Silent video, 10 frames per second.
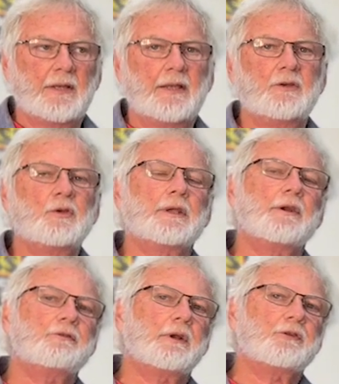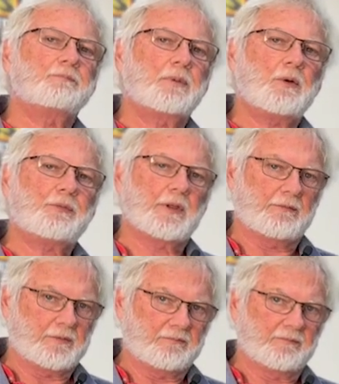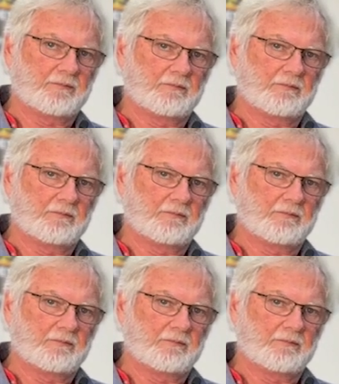and you can address both of them.